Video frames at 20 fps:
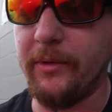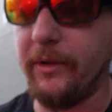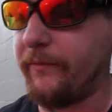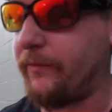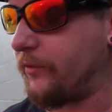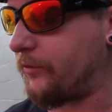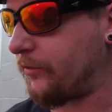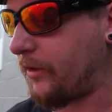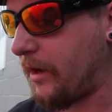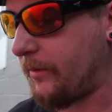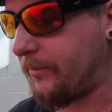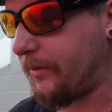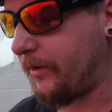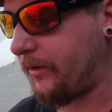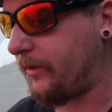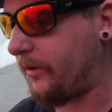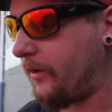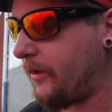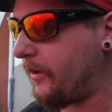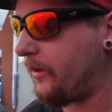If you drop
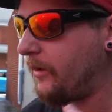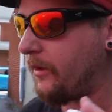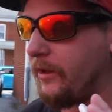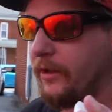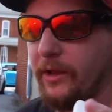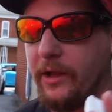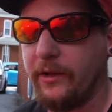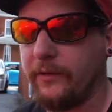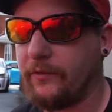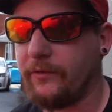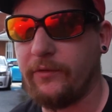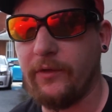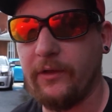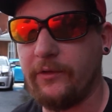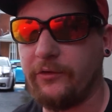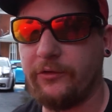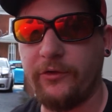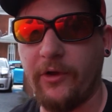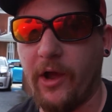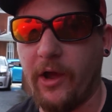it,
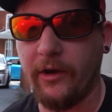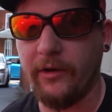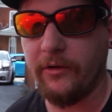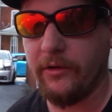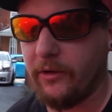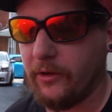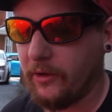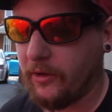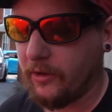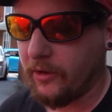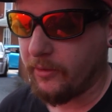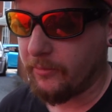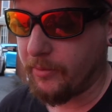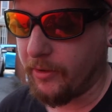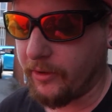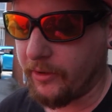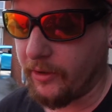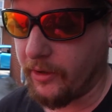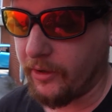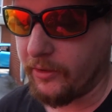it's shot.
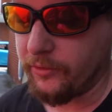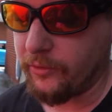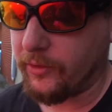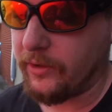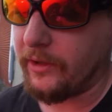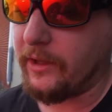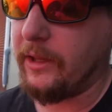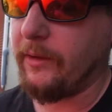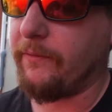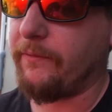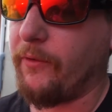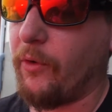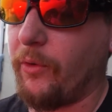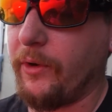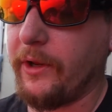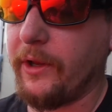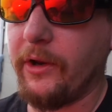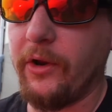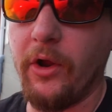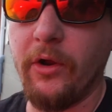But you can keep
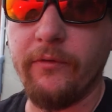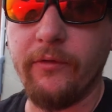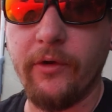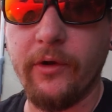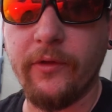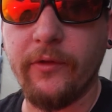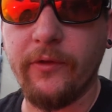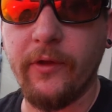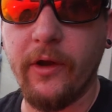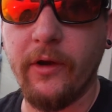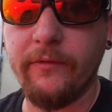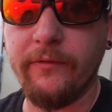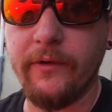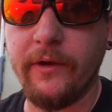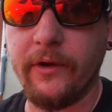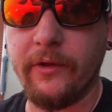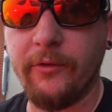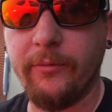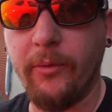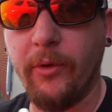folding it over itself
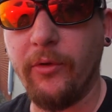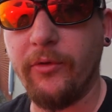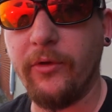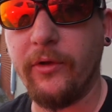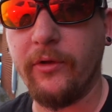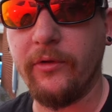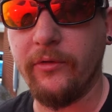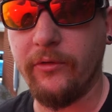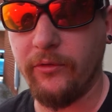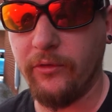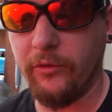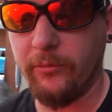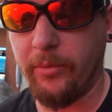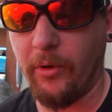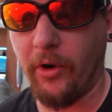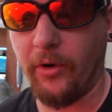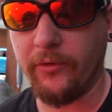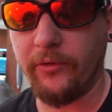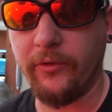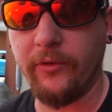and exposing new
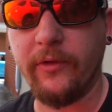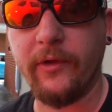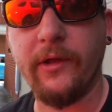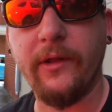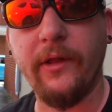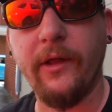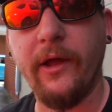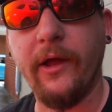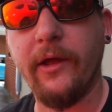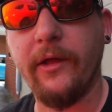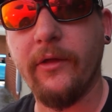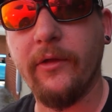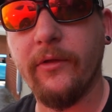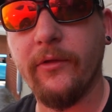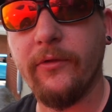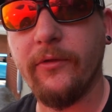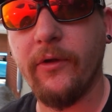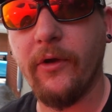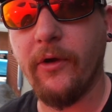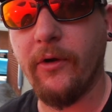parts to the clay.
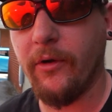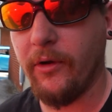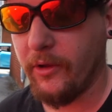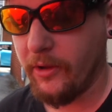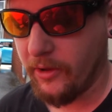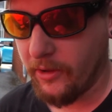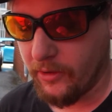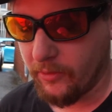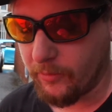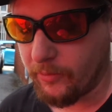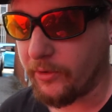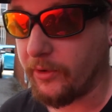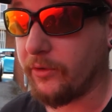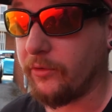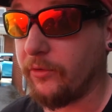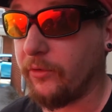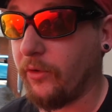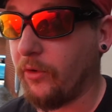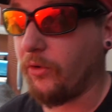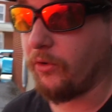So we're going
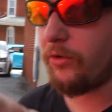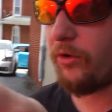to do the whole